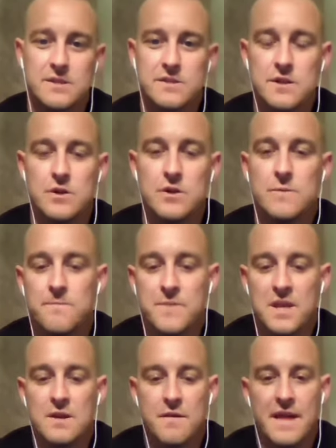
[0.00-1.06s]
And so
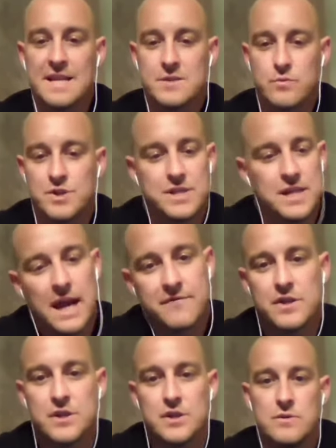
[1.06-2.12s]
that's what you have
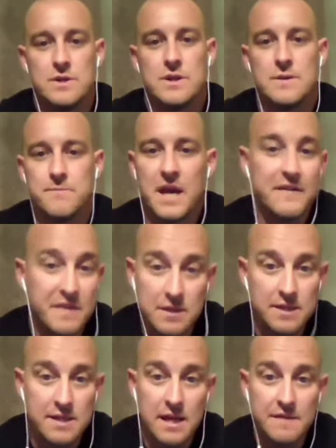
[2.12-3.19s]
to do
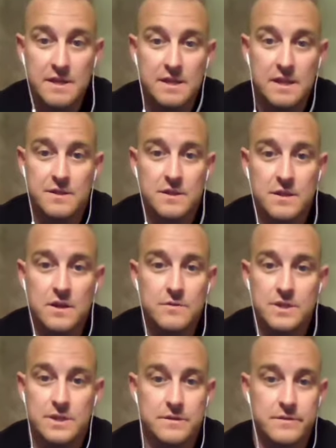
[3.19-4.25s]
ethically, I think, as a
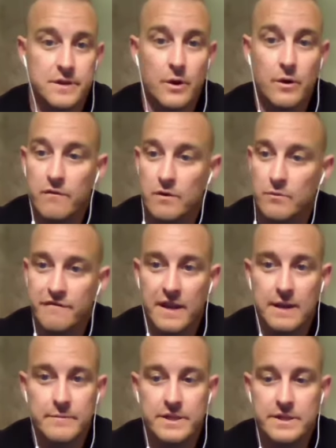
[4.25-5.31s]
coach, and go over it with
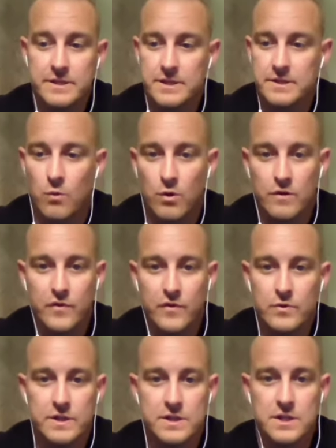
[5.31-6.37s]
families and work
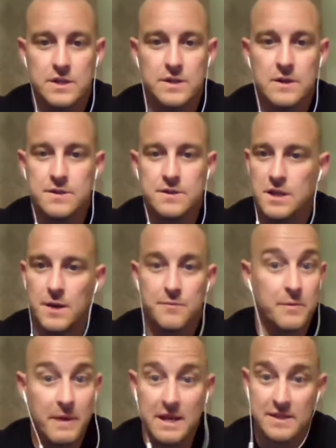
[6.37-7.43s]
through it to help
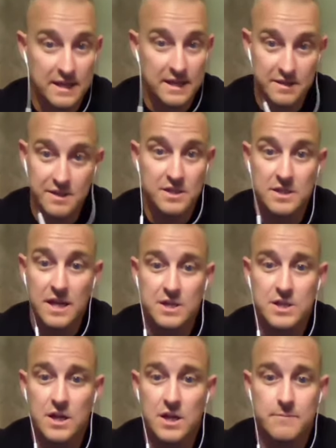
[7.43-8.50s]
them make that decision like
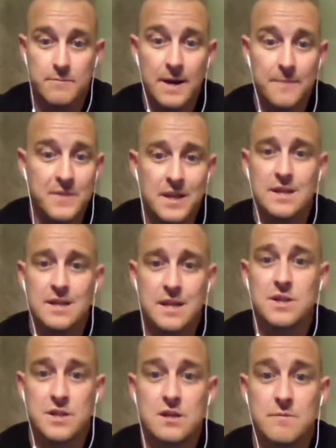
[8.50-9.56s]
you talked about. And
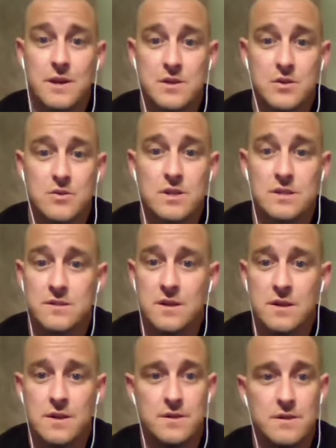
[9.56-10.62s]
like you talked about degrees,
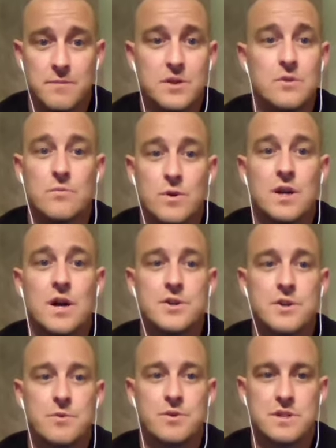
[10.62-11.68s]
you're
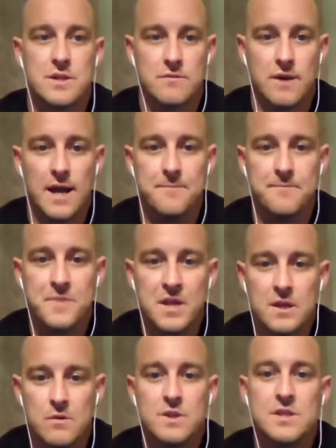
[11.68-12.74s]
100% right.
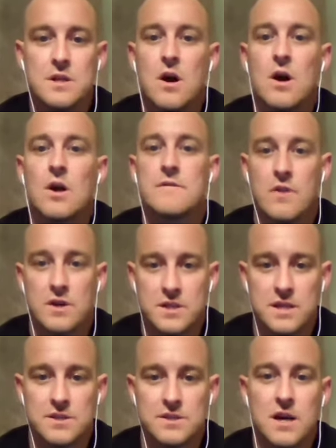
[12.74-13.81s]
We tell all of our
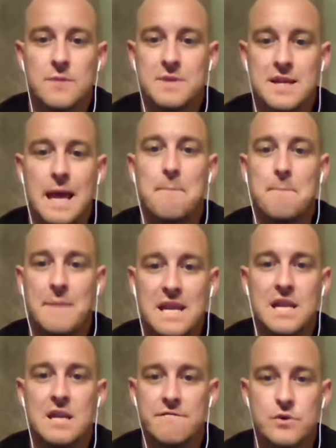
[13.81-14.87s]
kids, come get a
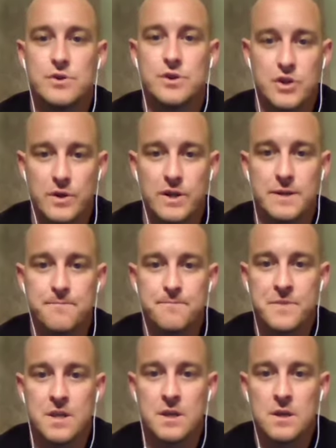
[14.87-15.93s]
meaningful degree,
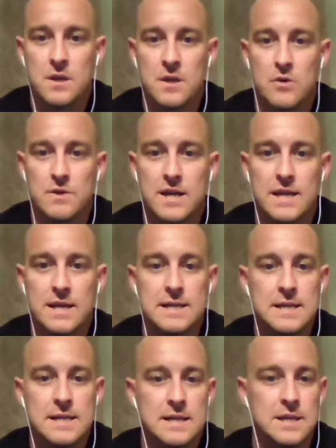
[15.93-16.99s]

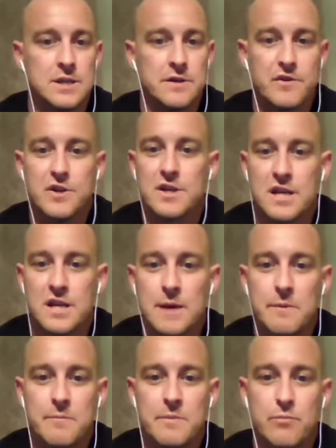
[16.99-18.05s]
okay? If you're going to
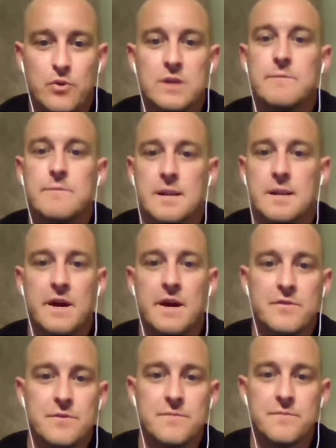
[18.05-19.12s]
come and be pre-med at
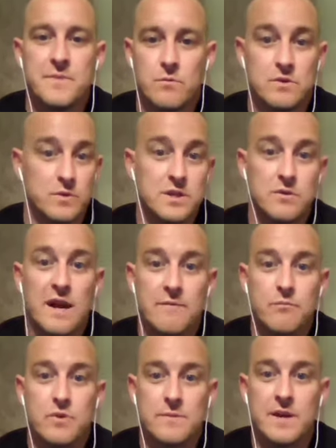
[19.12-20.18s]
Bethel, which we do
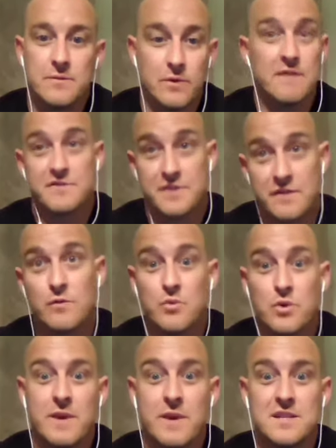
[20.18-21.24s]
have pre-med, we have several
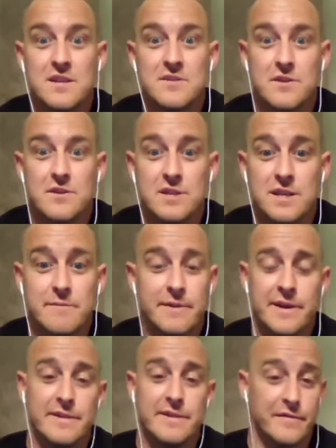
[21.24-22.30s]
pre-med kids on our team.
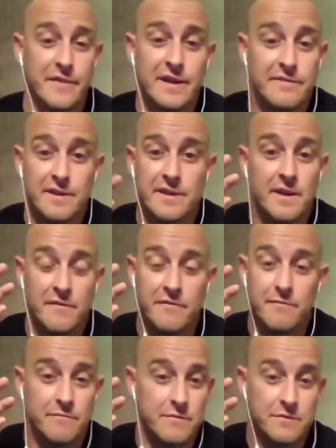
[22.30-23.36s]
Look, they're
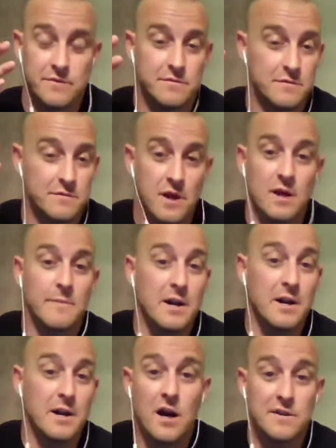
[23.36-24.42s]
talk
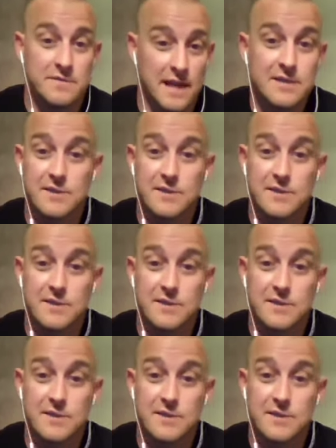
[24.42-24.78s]
about cost.